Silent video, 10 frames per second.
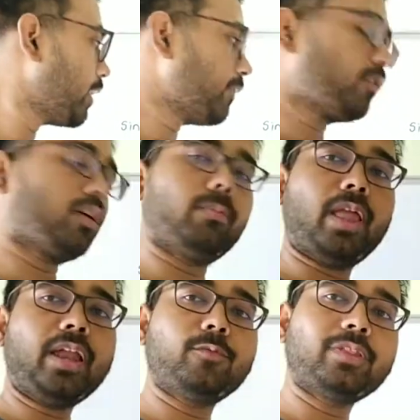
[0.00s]
formula,
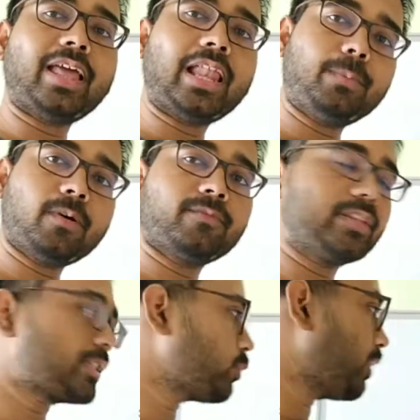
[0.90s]
and with the help of
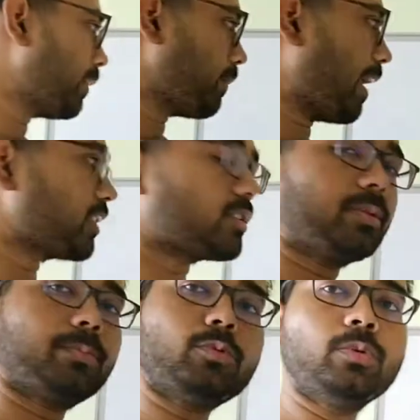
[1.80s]
this we can actually
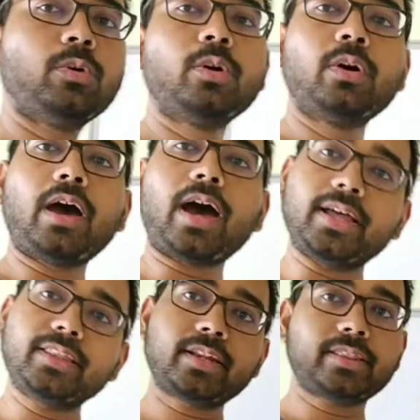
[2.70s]
prove
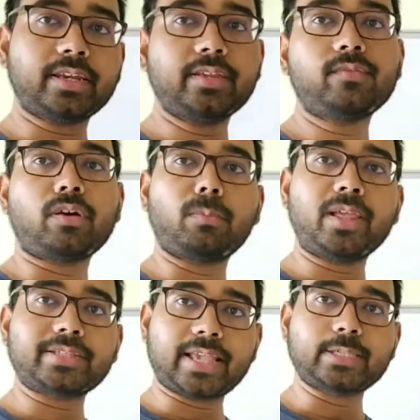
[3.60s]
other three
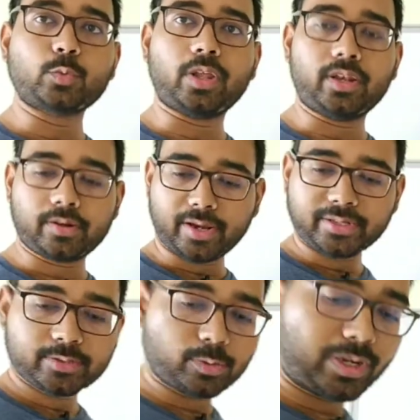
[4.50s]
formulas as well,
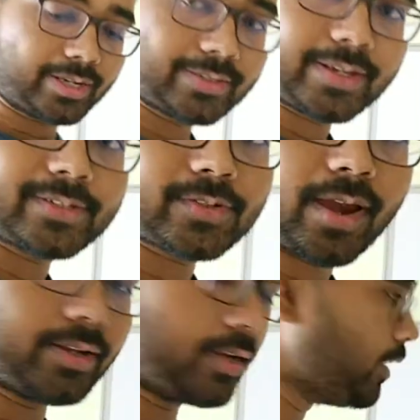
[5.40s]
right? So let us get
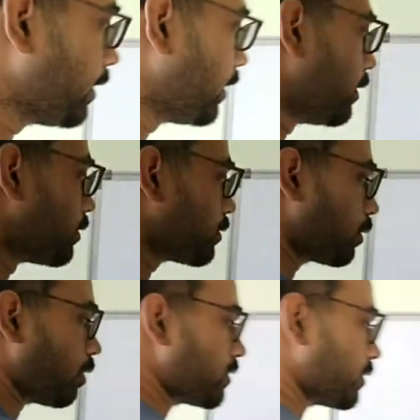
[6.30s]
started. So
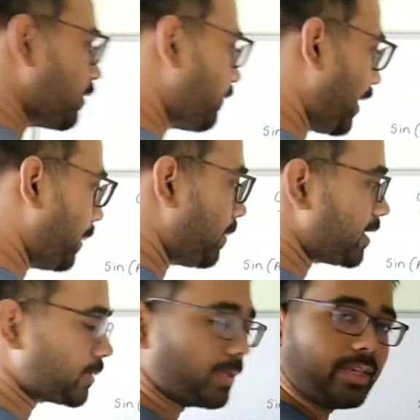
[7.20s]
cos of A
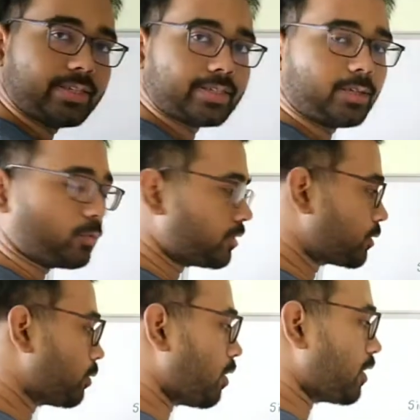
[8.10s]
plus B is equals
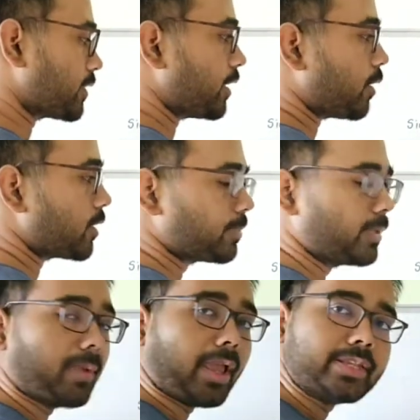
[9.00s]
to
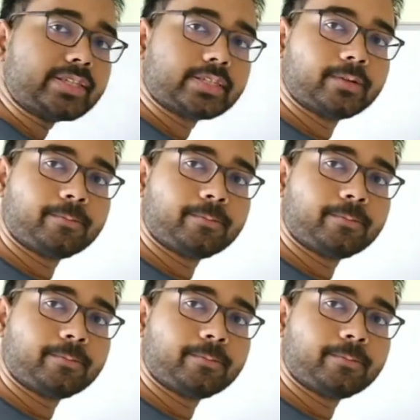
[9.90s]
cosA.cosB minus